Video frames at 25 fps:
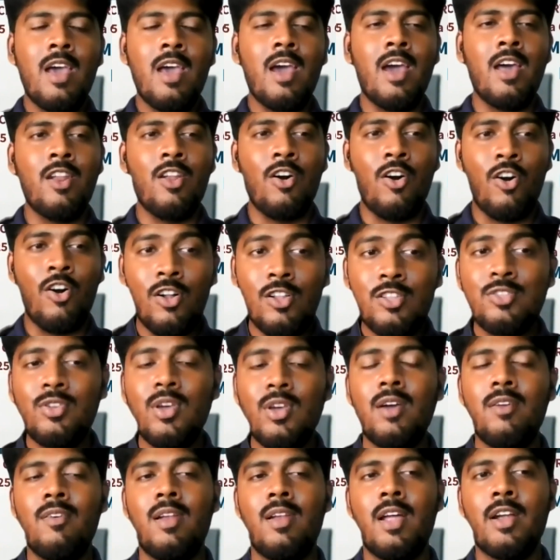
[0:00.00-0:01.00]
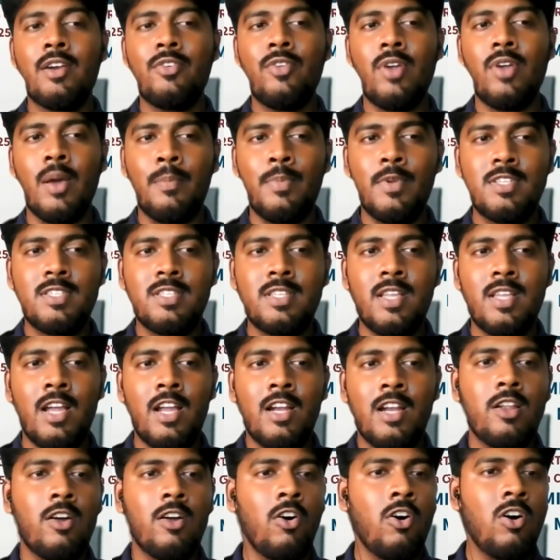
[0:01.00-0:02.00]
And also, I would like to
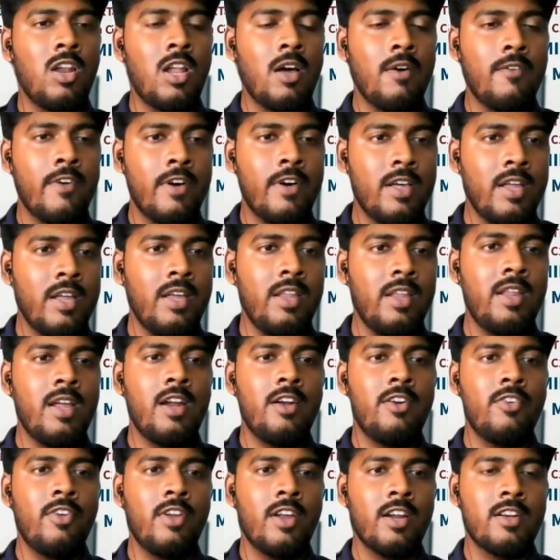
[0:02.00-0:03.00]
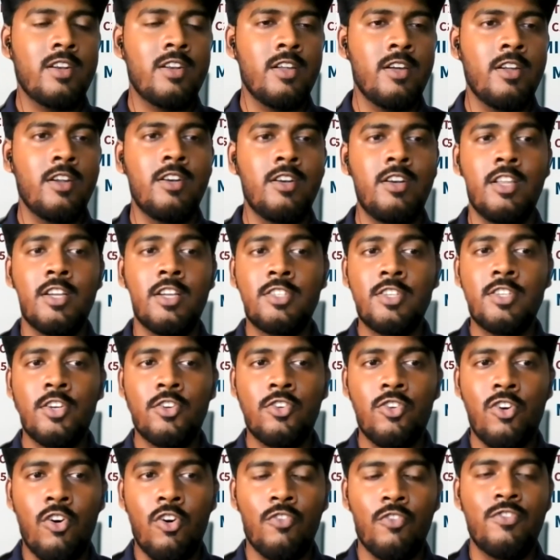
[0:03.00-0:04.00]
appreciate all our area director,
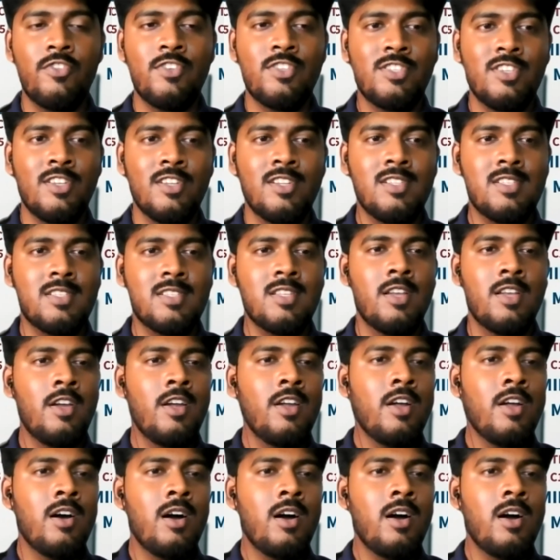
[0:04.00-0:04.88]
district officials,